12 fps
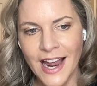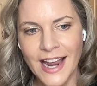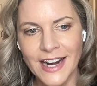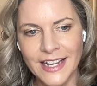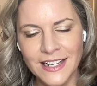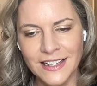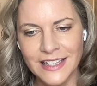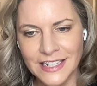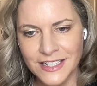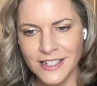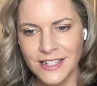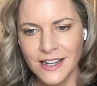And I
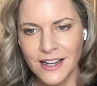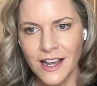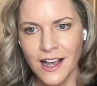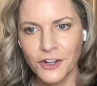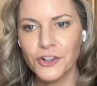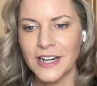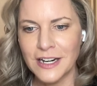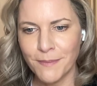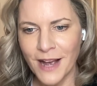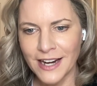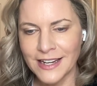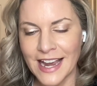clicked create a
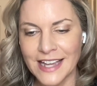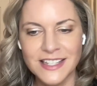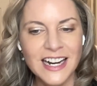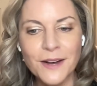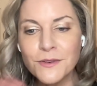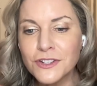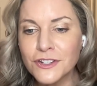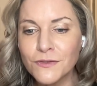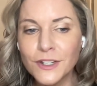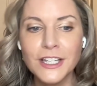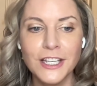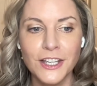podcast. And I was just
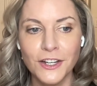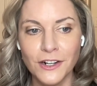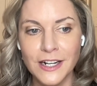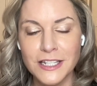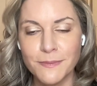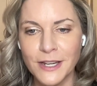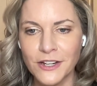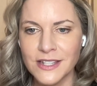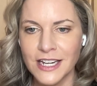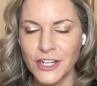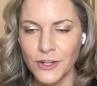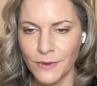really curious
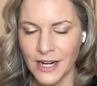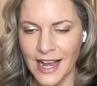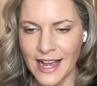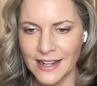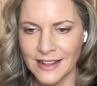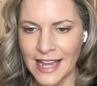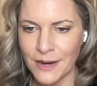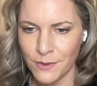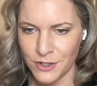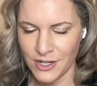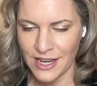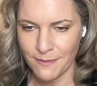because I knew it had
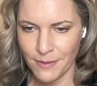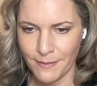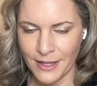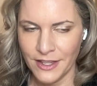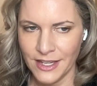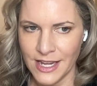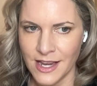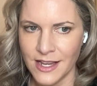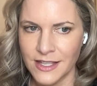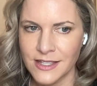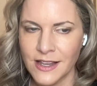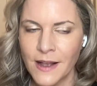language
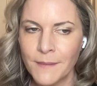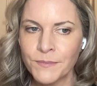capabilities.